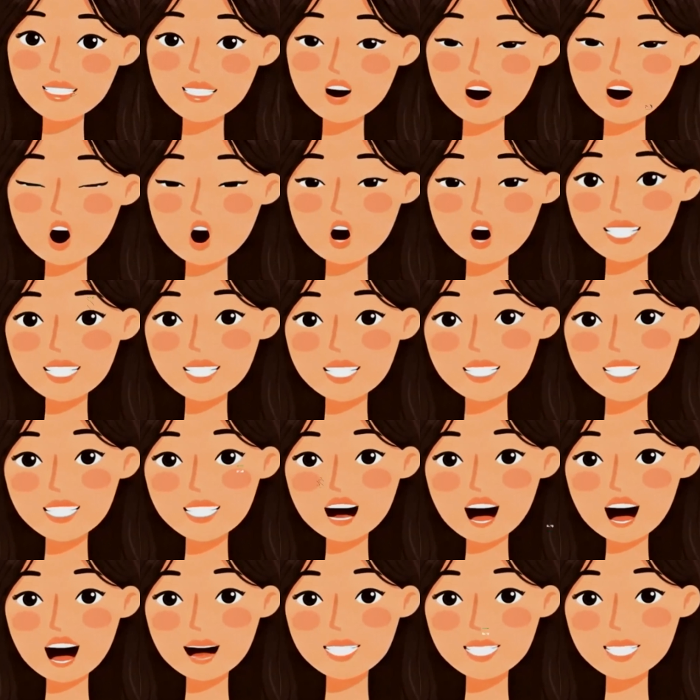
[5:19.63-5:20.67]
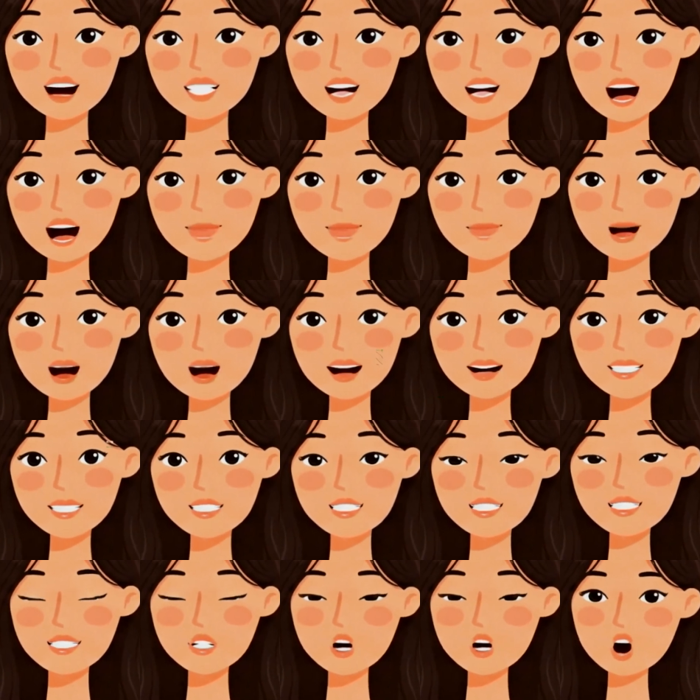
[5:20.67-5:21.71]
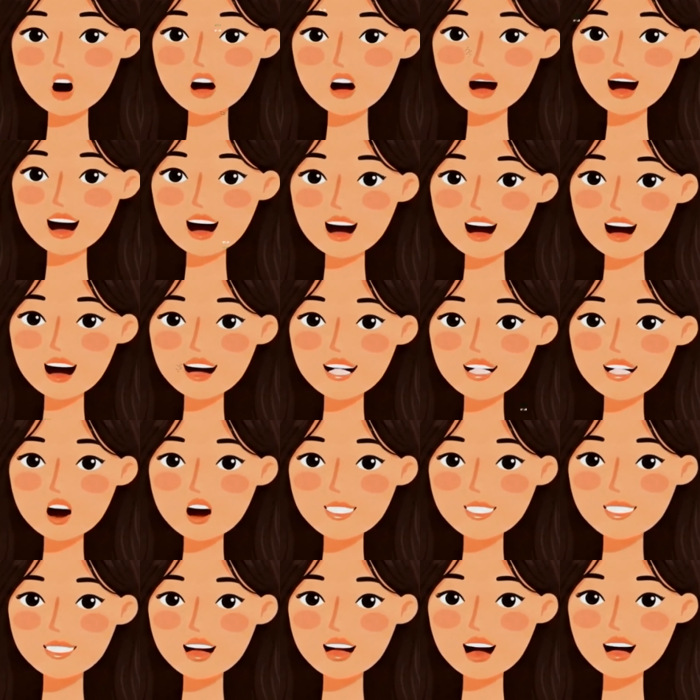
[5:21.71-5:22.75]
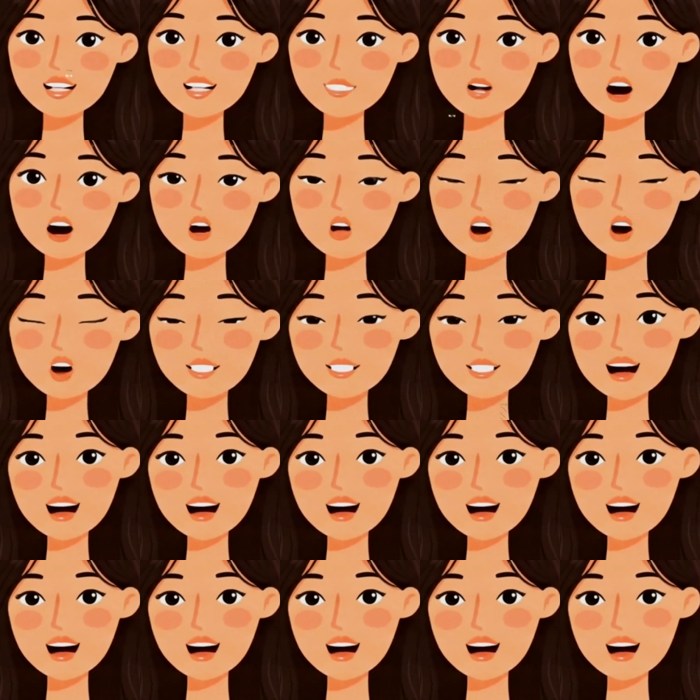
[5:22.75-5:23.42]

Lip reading: You aren't just a typist anymore. You are a high-agency conductor